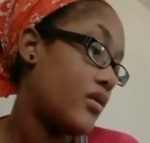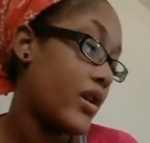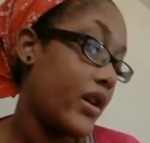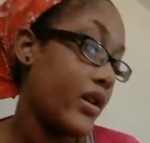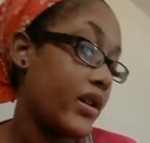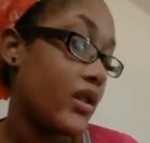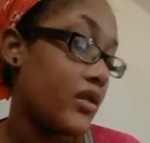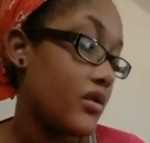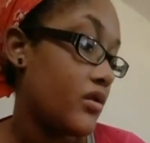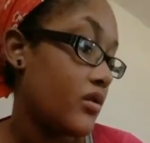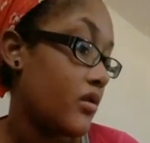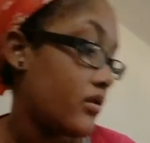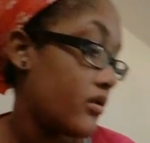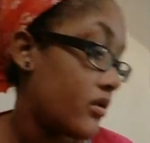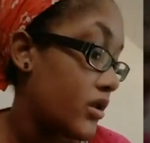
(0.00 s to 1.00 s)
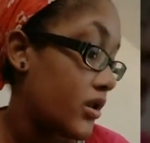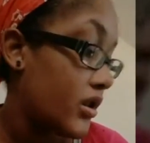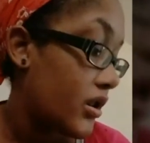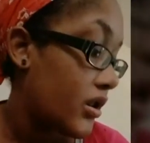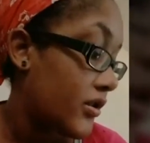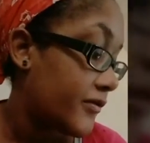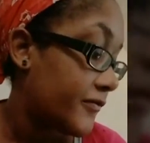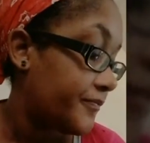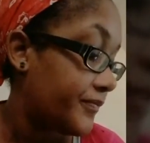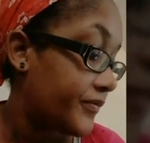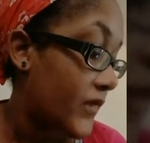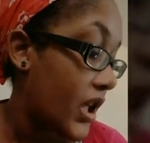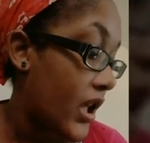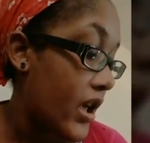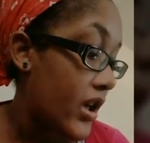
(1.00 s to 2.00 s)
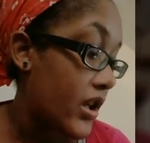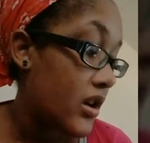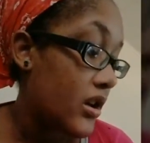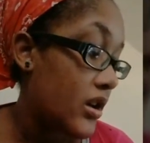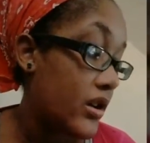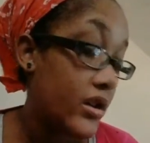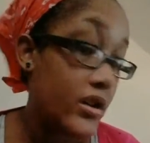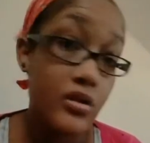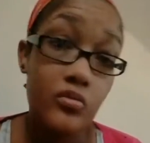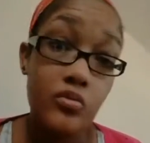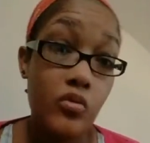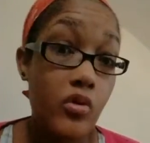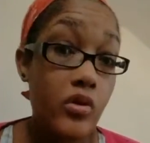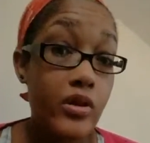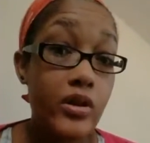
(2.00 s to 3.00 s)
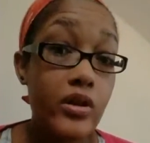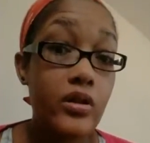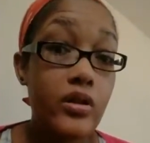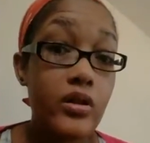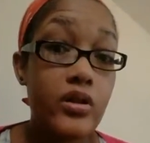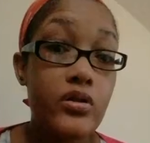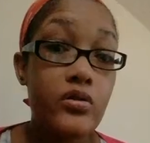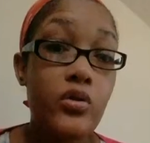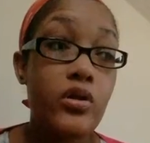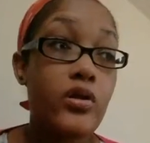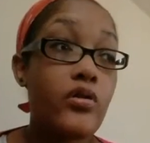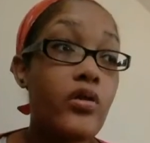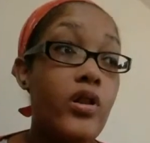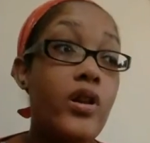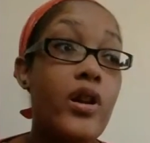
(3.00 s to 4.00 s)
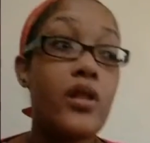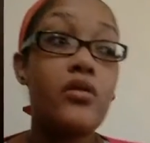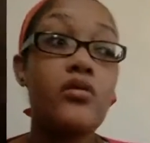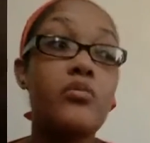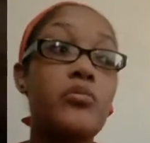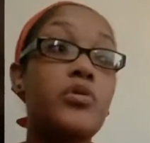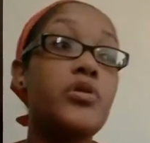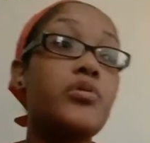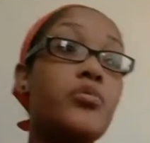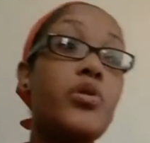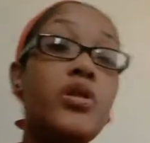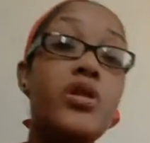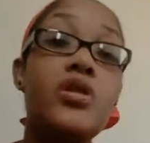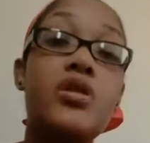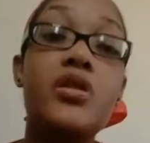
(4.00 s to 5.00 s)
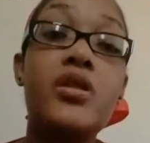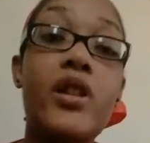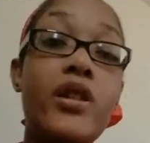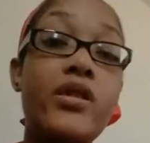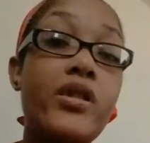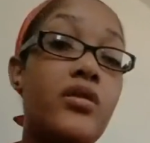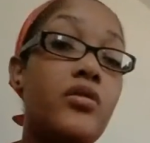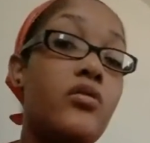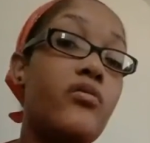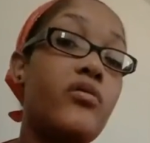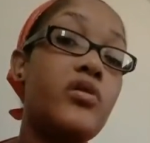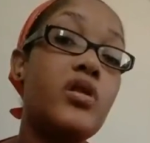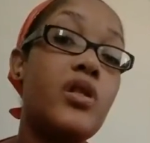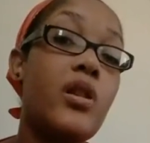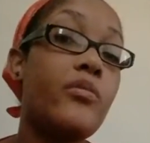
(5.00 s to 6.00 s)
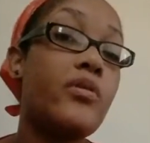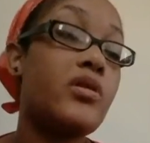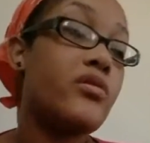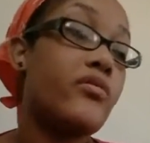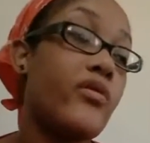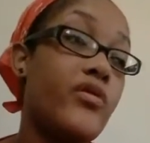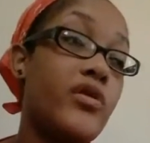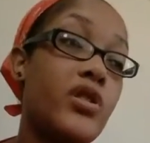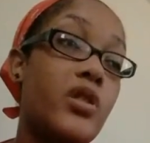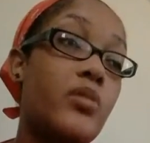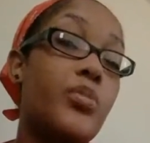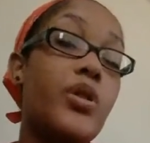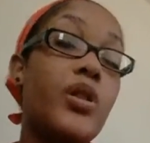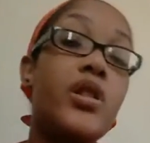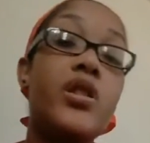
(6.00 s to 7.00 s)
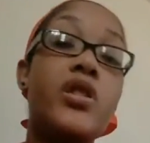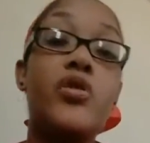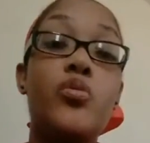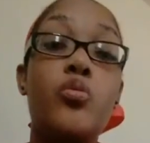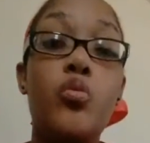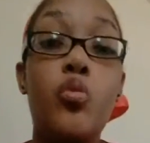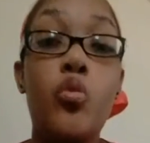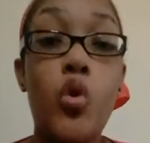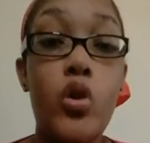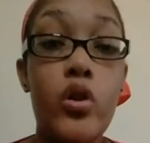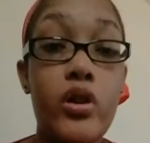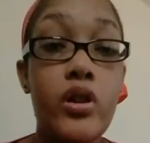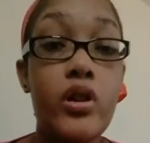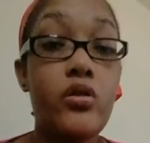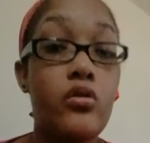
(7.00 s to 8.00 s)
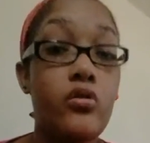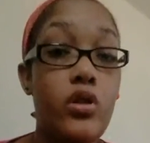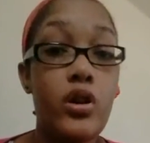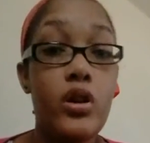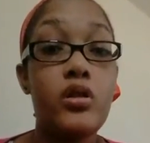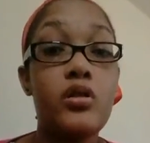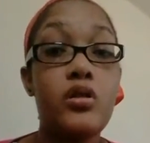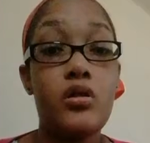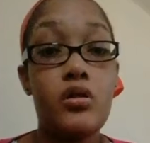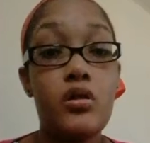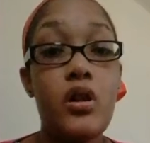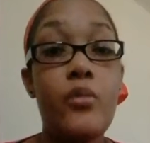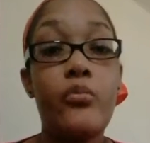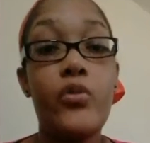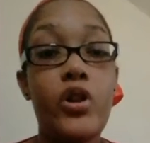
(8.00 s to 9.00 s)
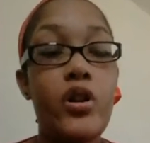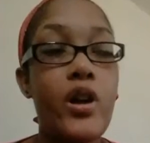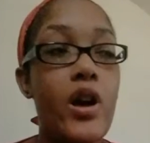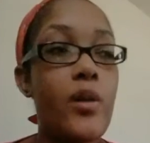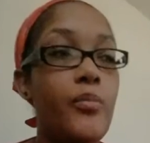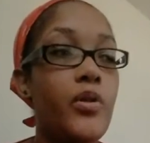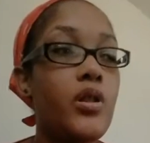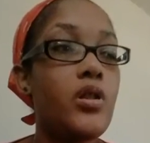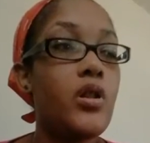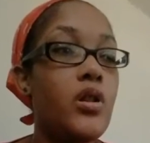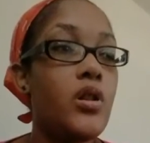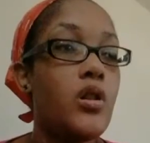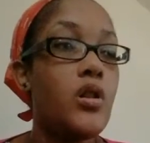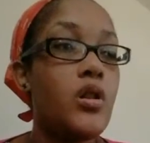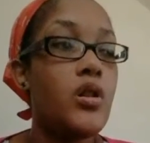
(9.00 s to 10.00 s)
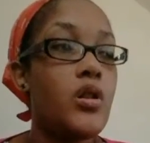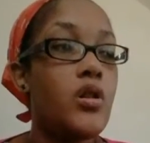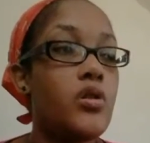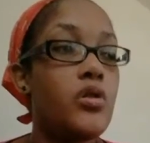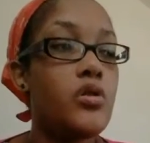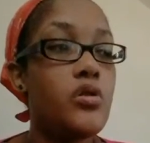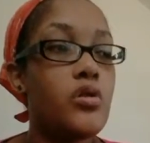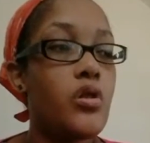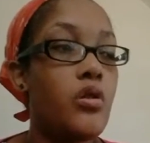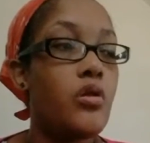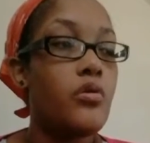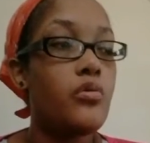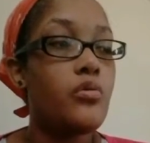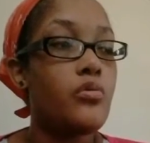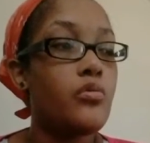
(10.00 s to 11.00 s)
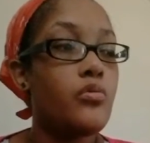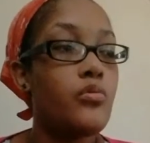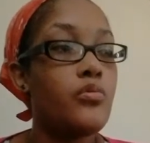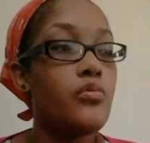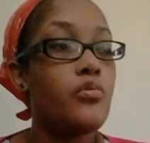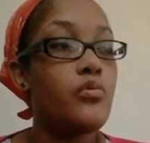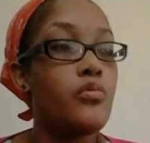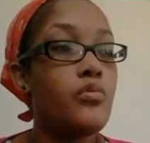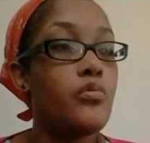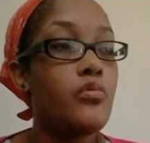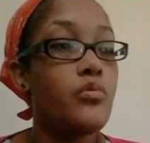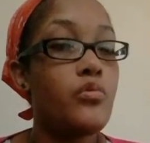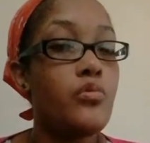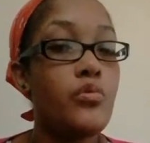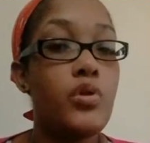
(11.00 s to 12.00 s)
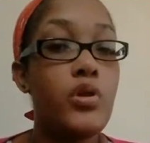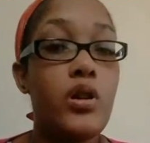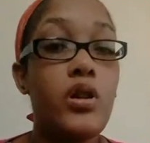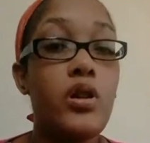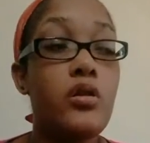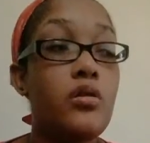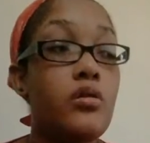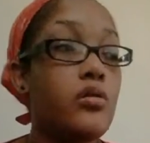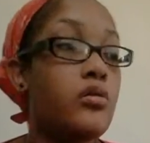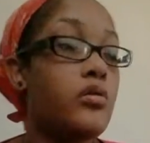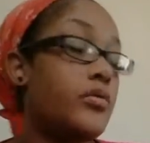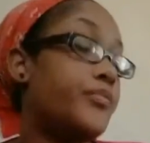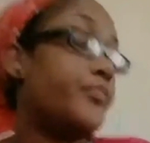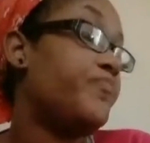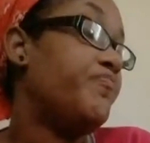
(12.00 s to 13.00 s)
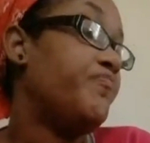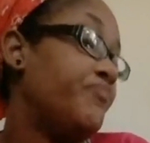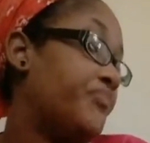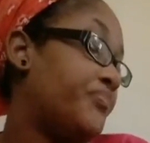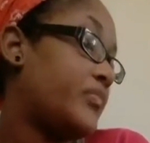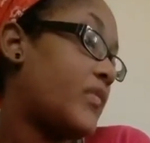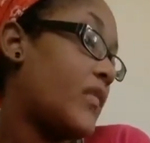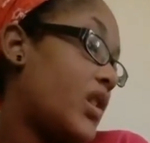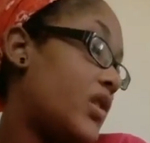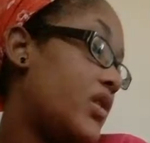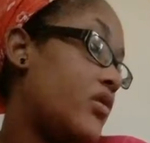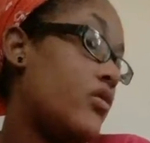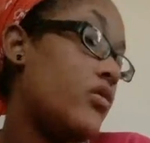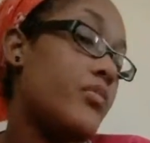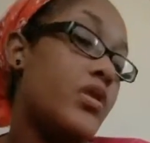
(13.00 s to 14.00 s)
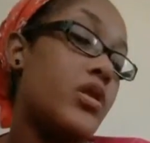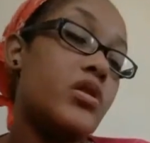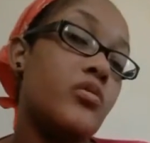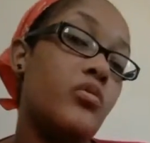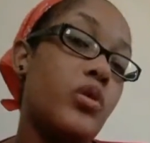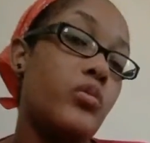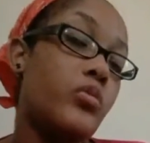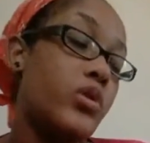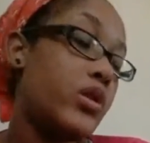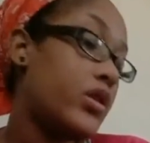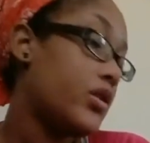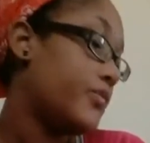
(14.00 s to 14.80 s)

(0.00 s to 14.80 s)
that I can't start. And uh, it's working. It's working great. I don't know what's what it is exactly. I don't know if it's a combination of everything, but it's working great. I'm very happy. So, yeah, he's three months and one week.